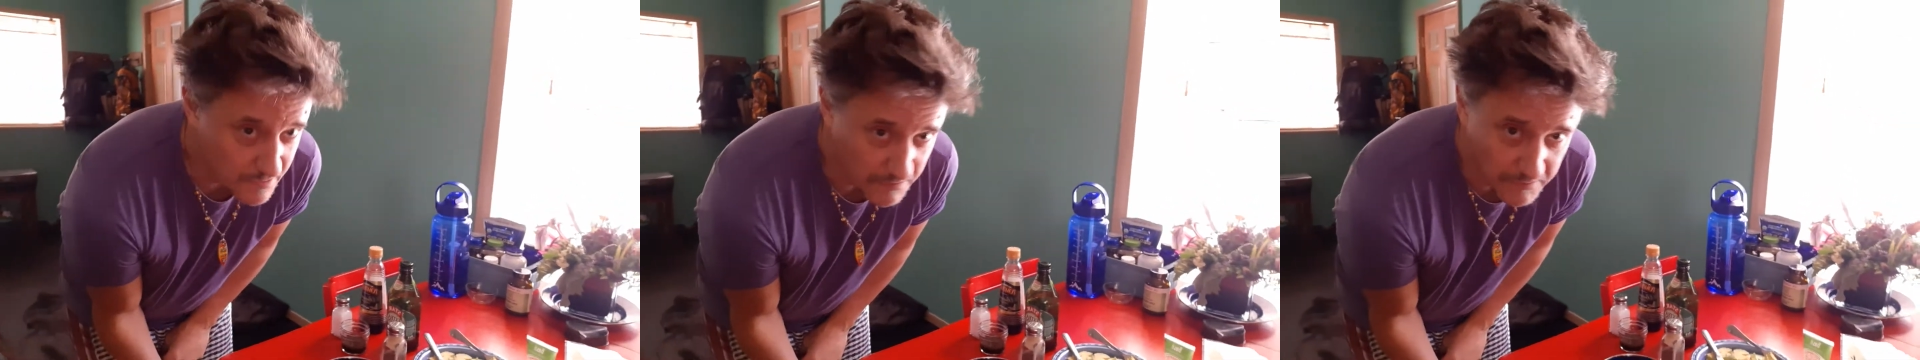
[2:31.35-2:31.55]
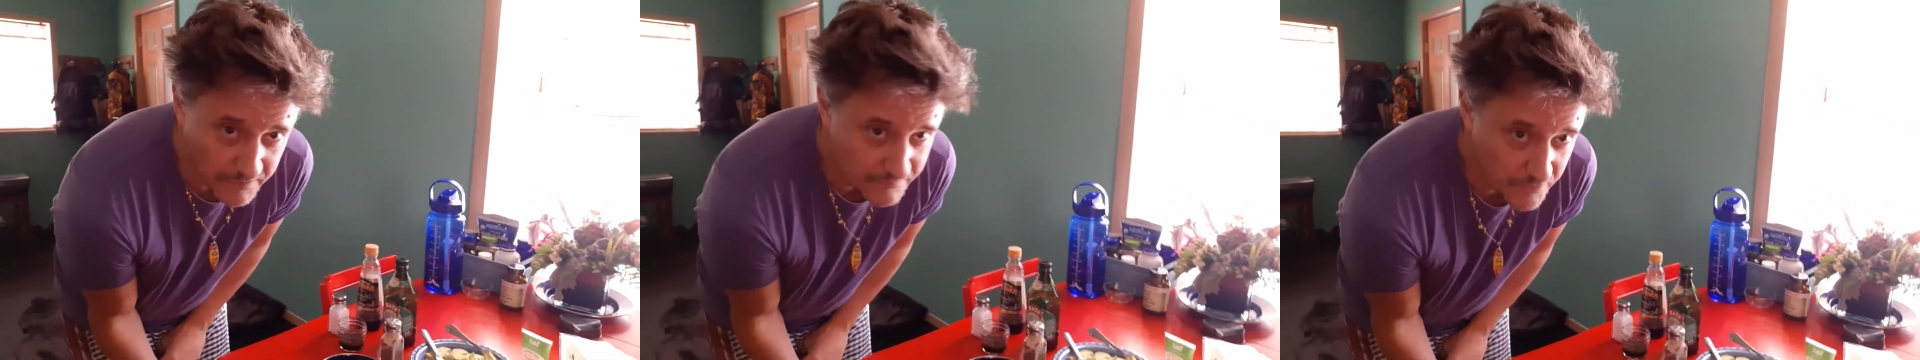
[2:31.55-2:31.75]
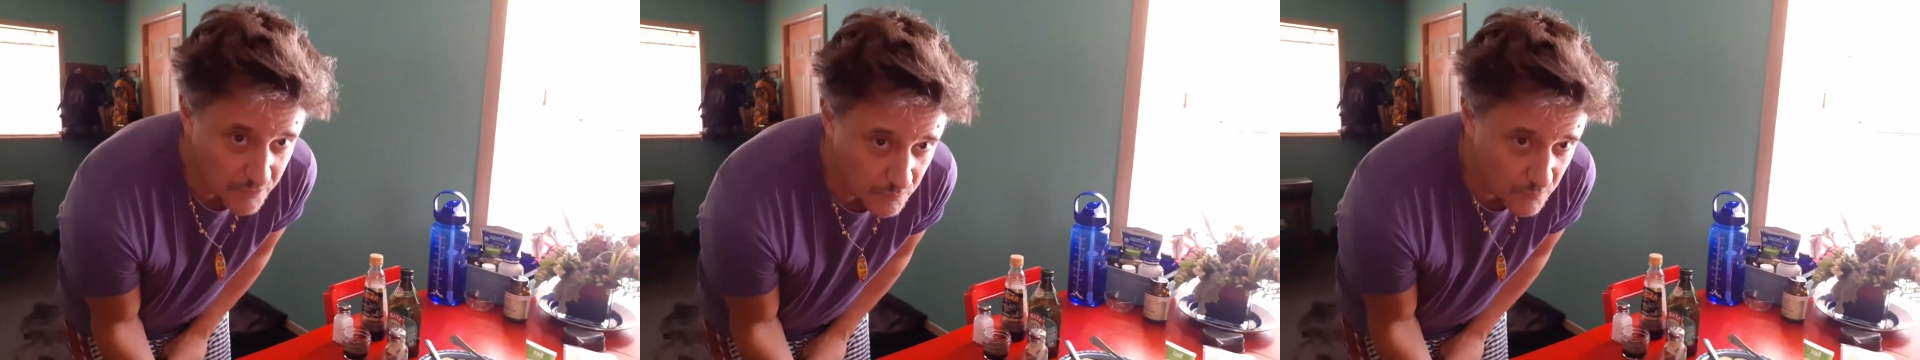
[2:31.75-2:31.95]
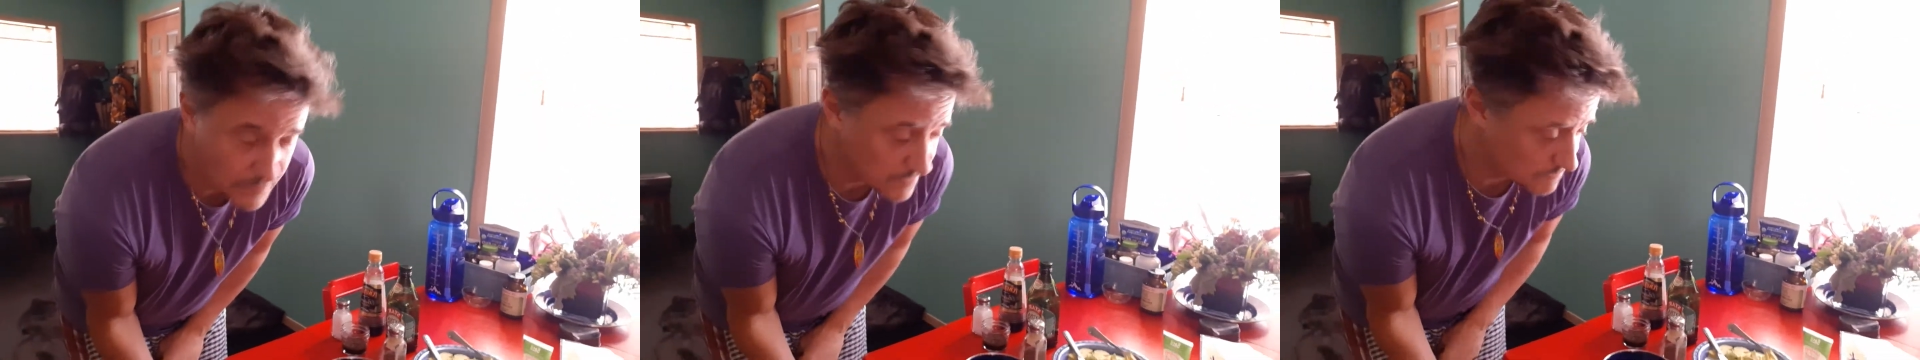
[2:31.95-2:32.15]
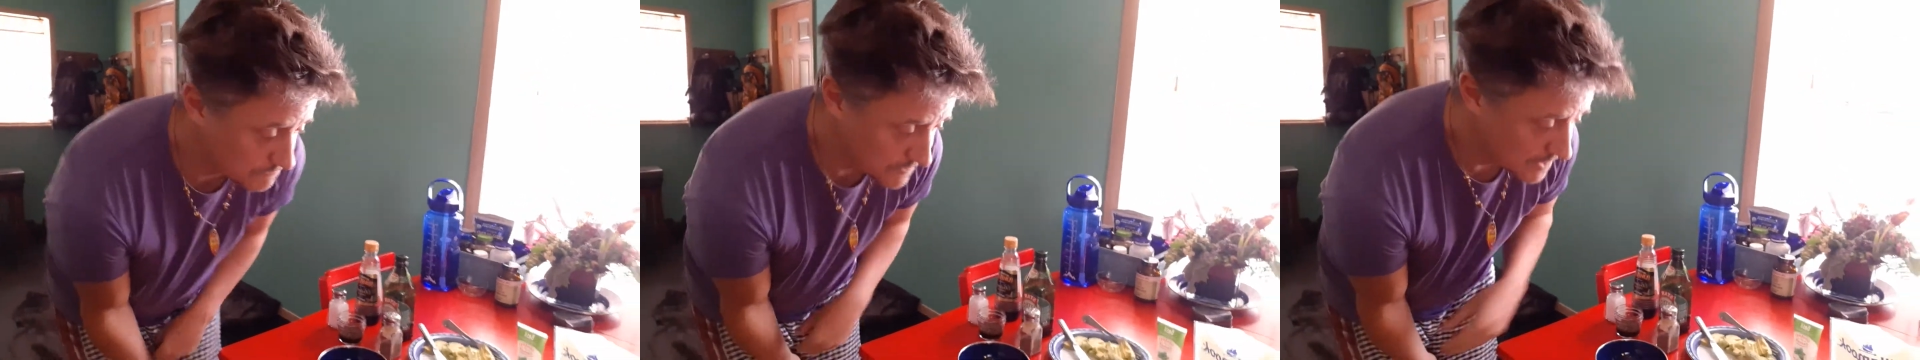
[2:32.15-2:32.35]
However you want
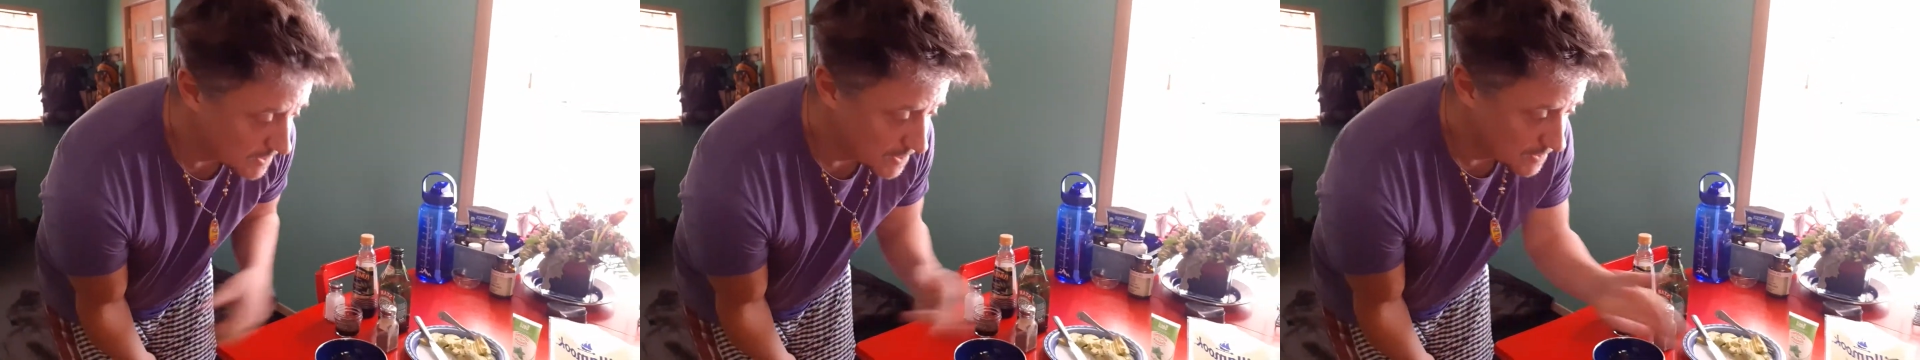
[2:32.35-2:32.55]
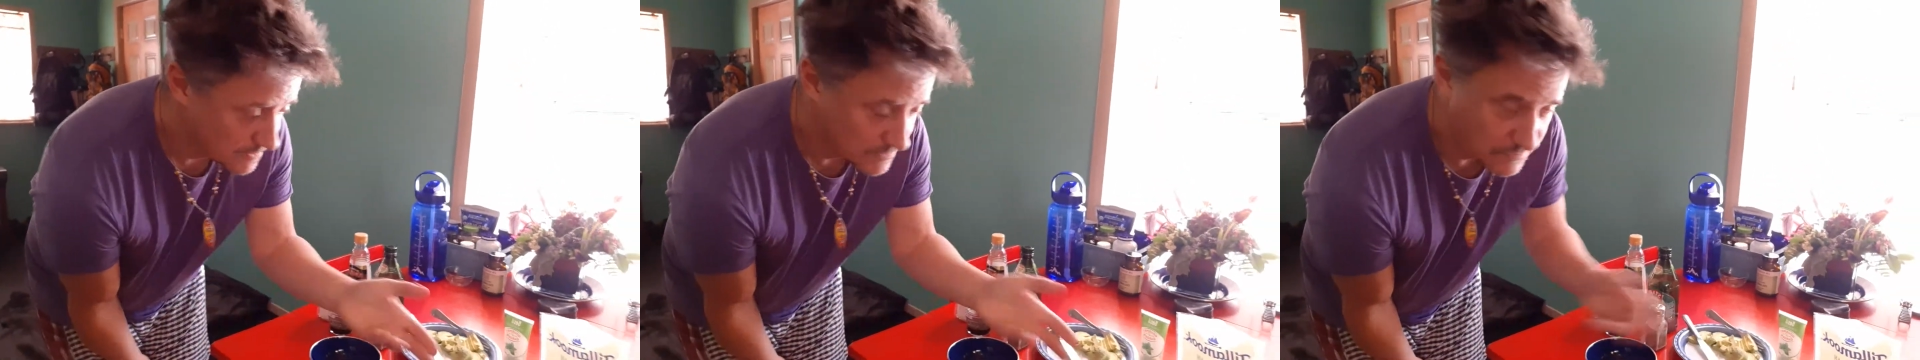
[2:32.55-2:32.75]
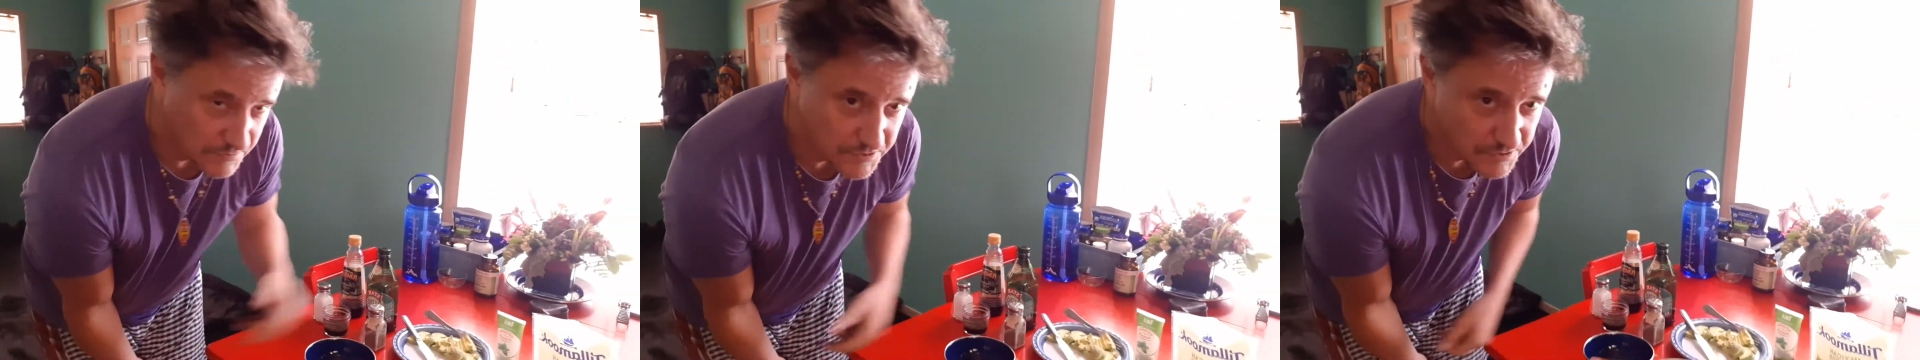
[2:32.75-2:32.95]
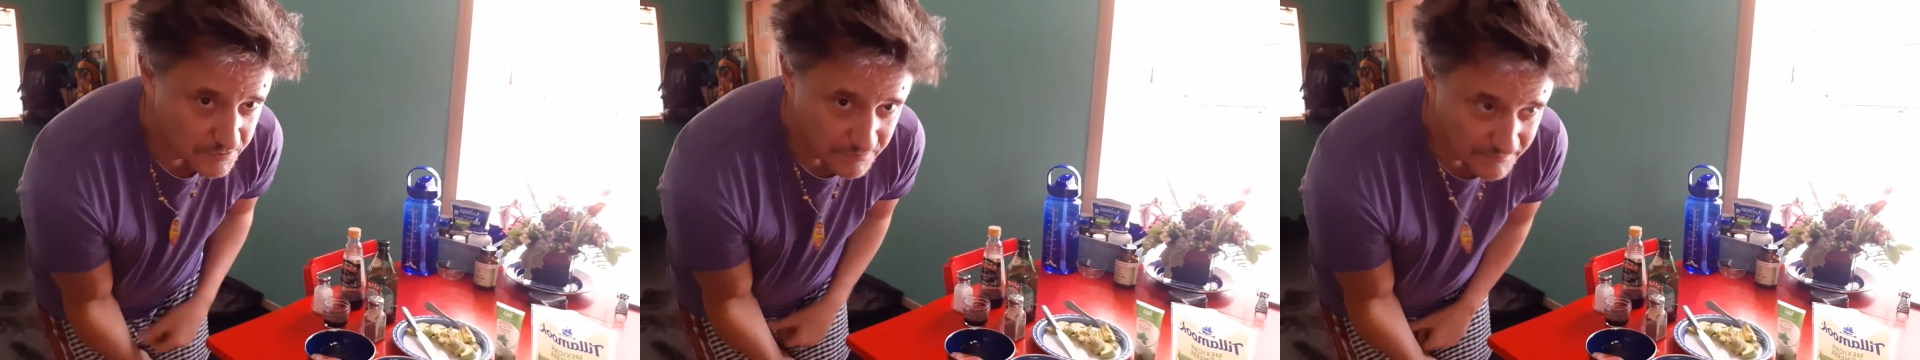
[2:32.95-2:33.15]
to toast